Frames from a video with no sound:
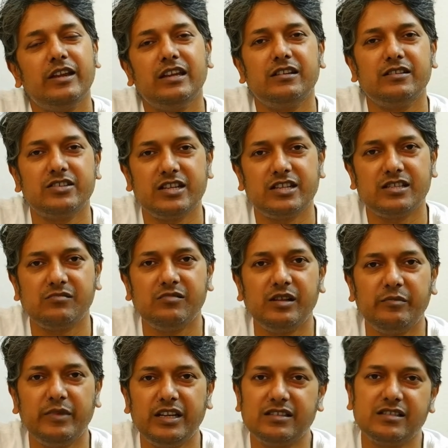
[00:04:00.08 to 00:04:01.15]
we interchangeably
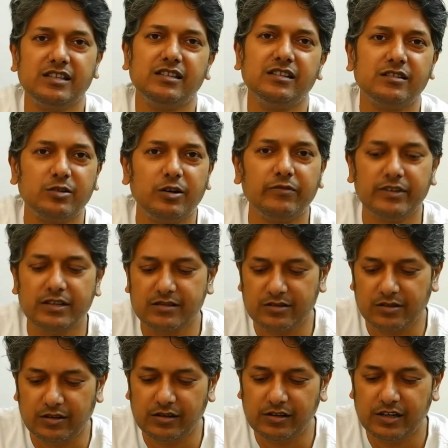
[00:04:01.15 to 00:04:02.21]
means either novels
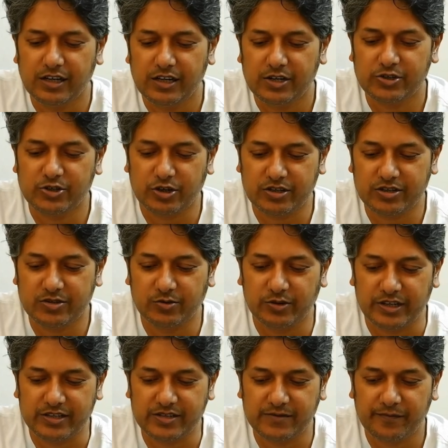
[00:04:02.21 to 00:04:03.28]
or short
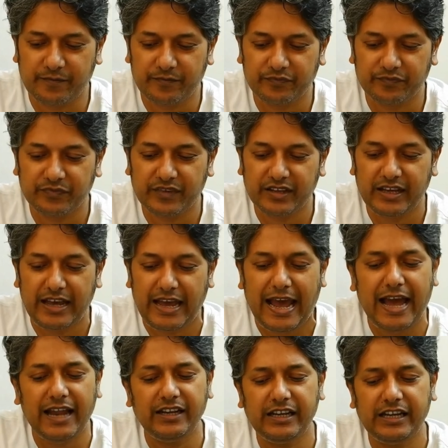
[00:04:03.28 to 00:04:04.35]
stories.
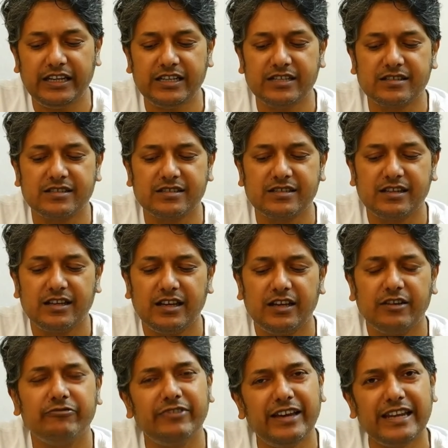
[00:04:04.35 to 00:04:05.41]
And it is
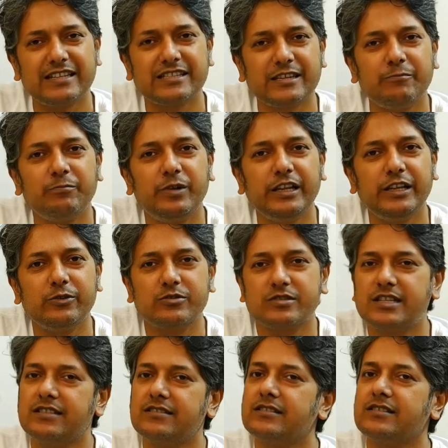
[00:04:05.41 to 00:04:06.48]
very simply
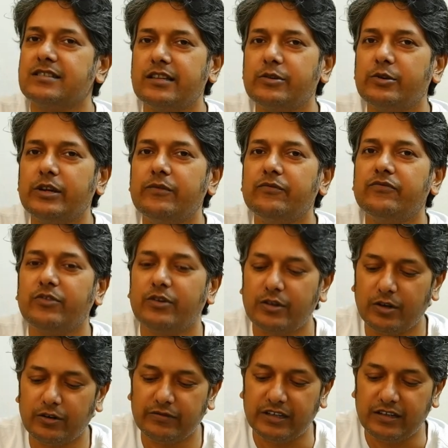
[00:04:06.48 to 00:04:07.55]
used as a synonym for
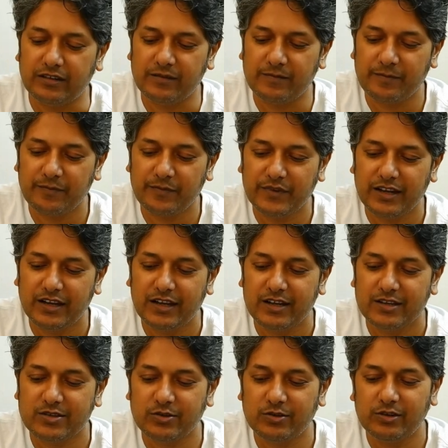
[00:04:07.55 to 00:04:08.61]
novel.
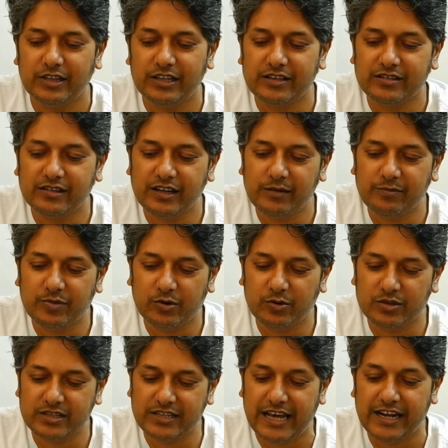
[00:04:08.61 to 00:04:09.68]
So literary
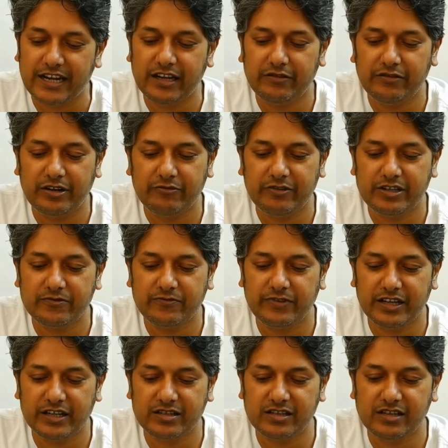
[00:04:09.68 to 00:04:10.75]
prose narrative in which
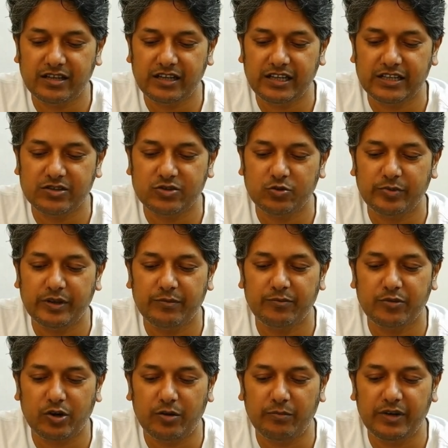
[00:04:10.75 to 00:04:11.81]
fiction is to be a
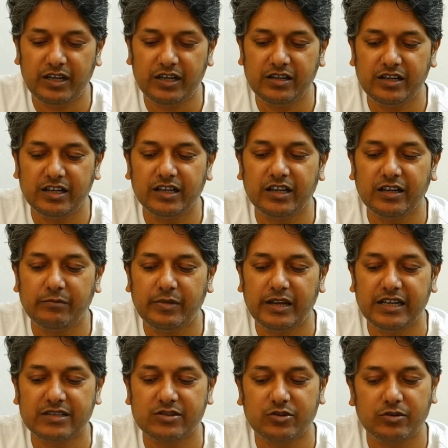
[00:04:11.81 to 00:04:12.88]
prominent degree
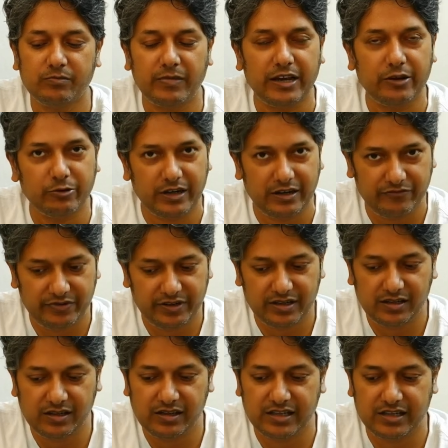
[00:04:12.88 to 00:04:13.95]
based on
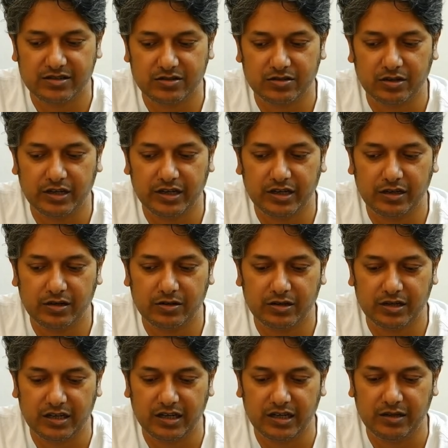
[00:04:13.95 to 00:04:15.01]
biographical, historical or
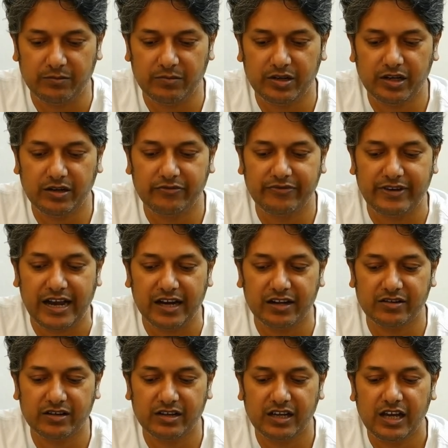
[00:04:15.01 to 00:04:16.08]
contemporary
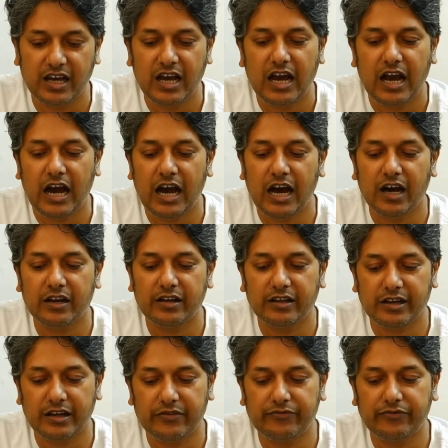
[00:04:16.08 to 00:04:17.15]
fact are
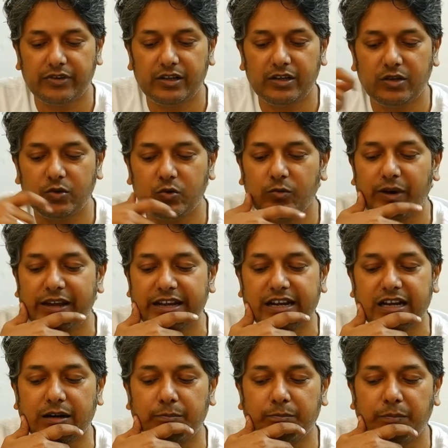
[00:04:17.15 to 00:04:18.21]
referred to by a
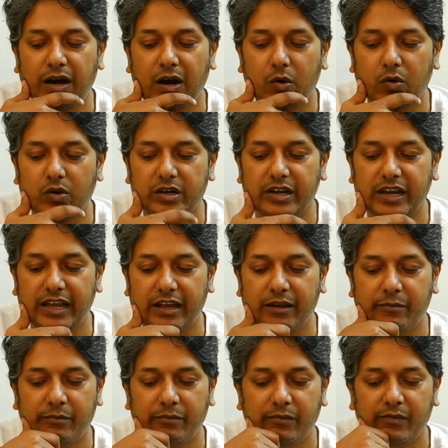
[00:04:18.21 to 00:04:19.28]
compound
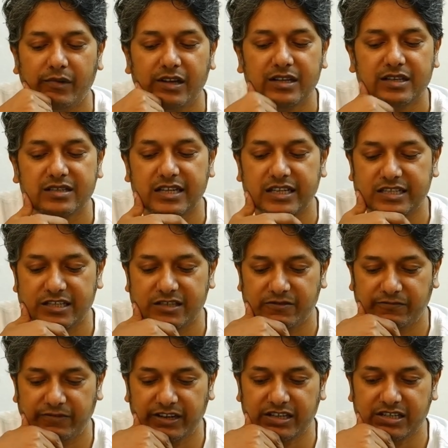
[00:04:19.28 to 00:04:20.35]
name such as
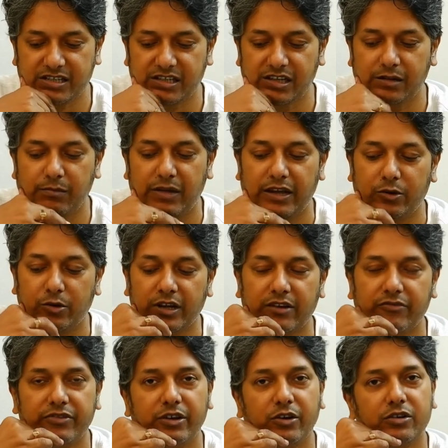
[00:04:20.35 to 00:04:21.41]
fictional
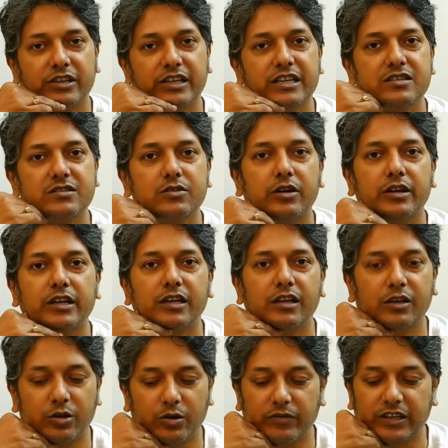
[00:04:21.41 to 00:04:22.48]
biography or the historical
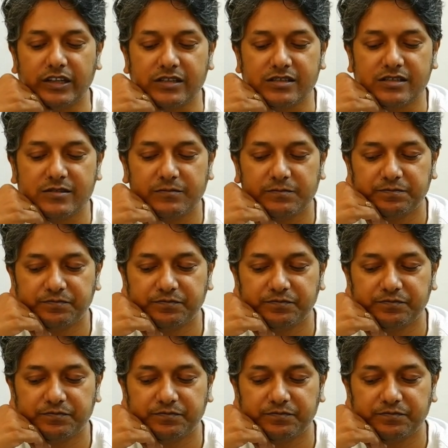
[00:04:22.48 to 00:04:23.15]
novels.